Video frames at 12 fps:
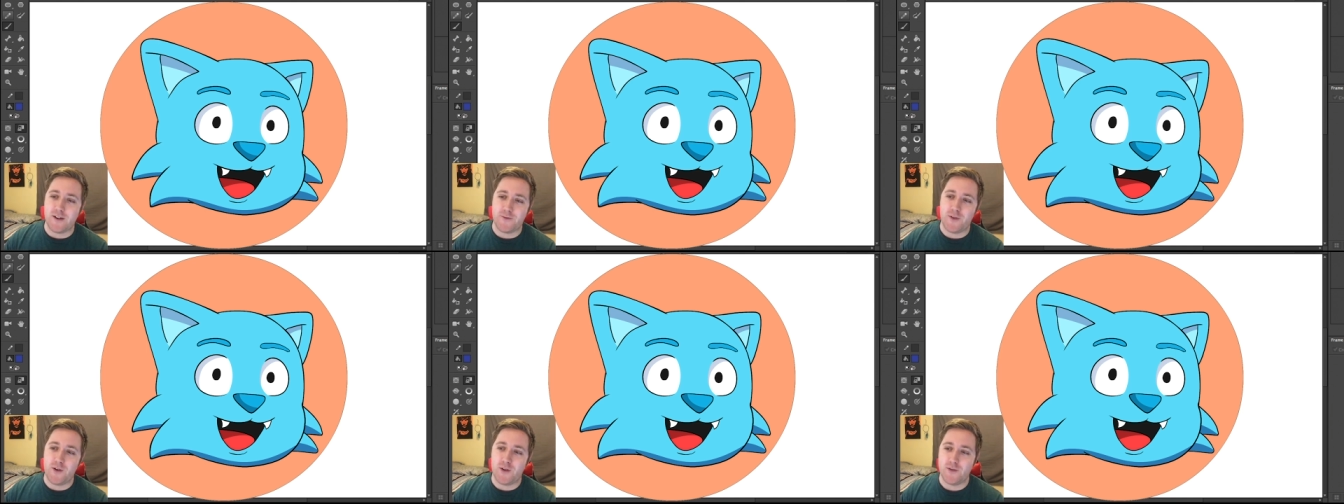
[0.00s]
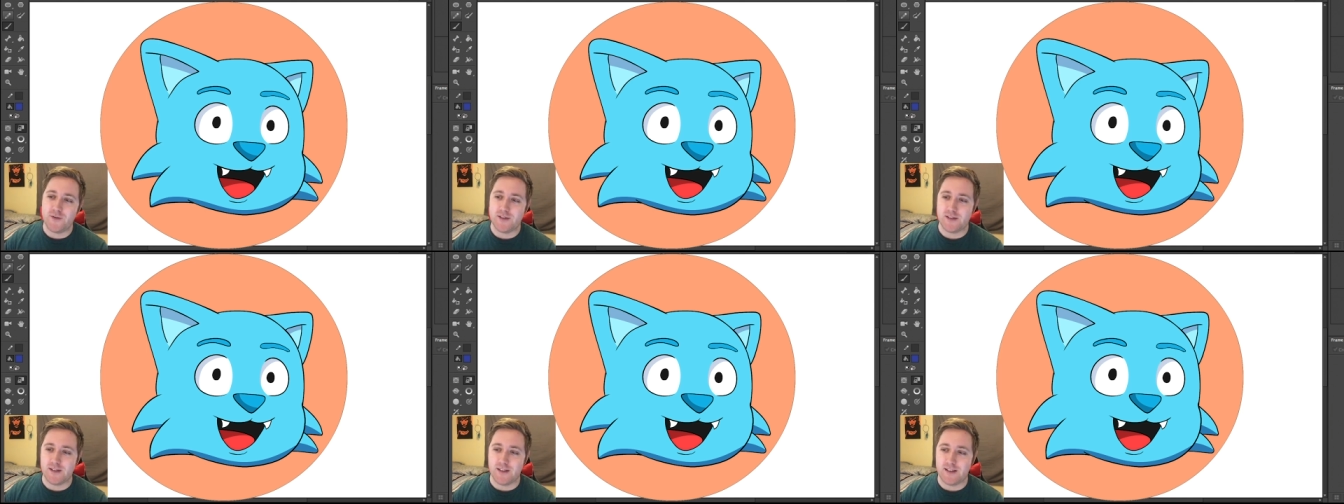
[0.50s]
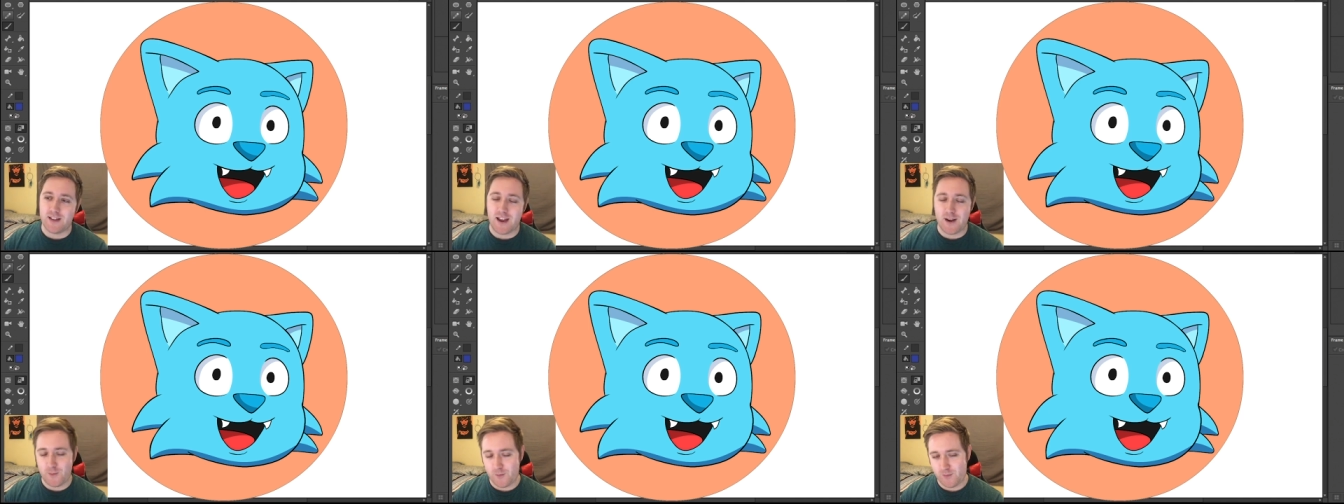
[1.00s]
photos that
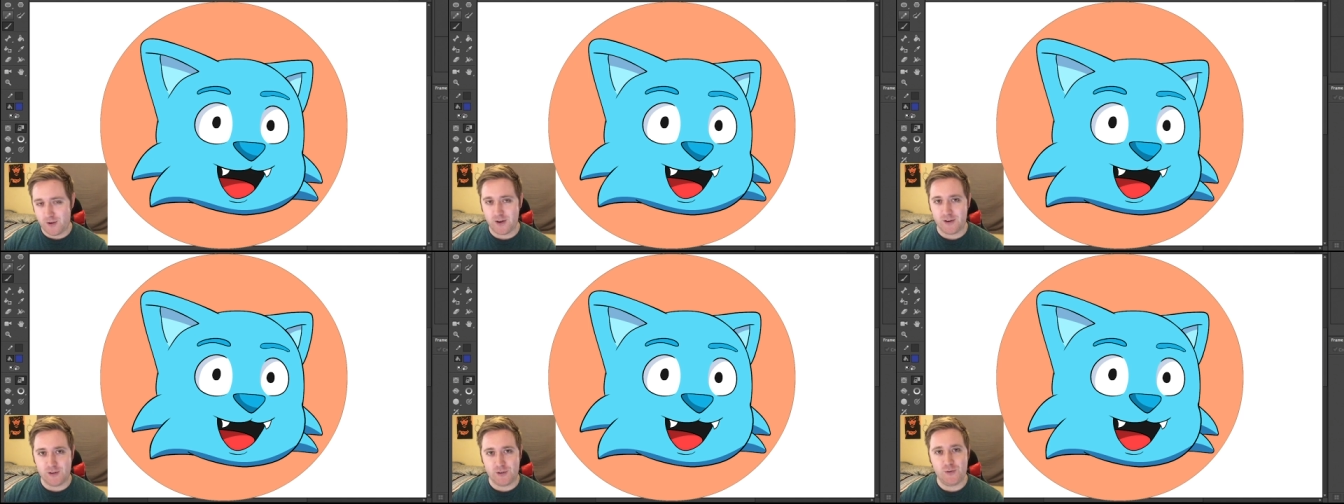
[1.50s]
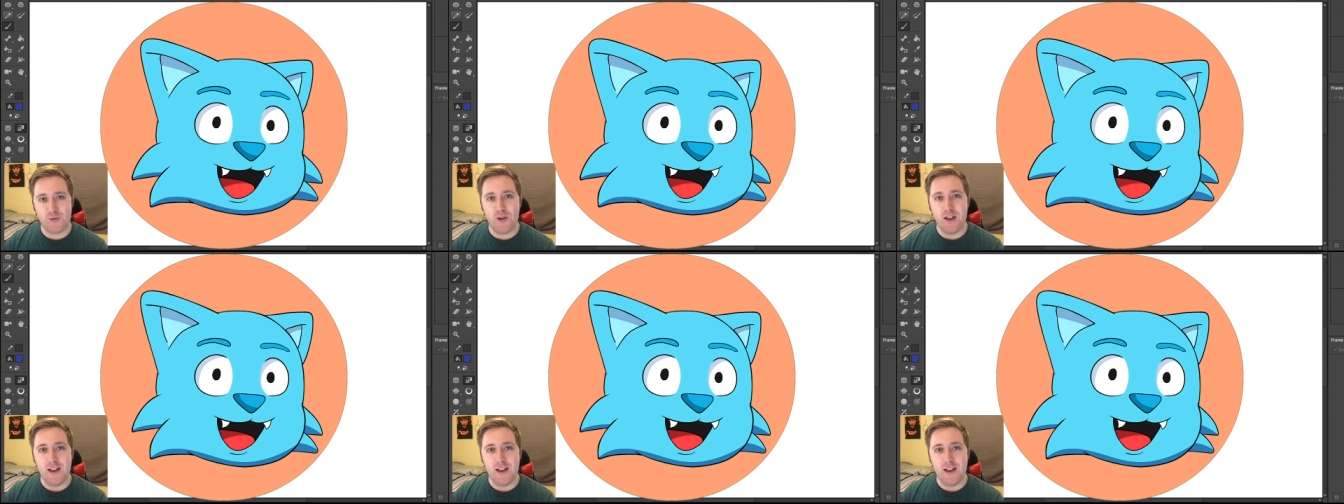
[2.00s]
I'm going to do,